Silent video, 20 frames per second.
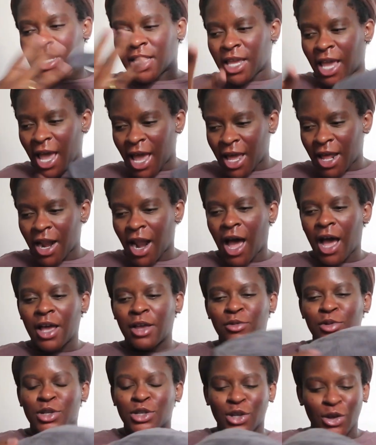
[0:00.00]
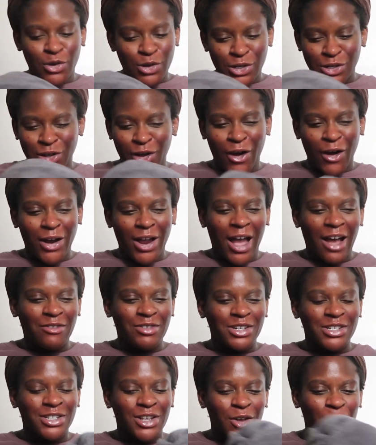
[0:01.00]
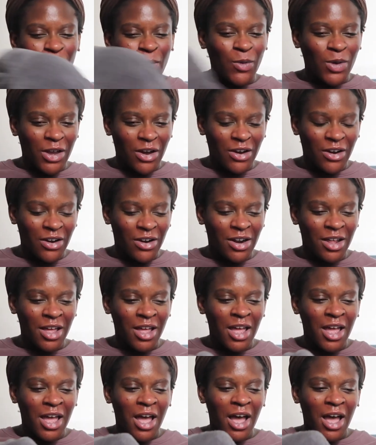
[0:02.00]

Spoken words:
Again, I'm so sorry. I'm just like weird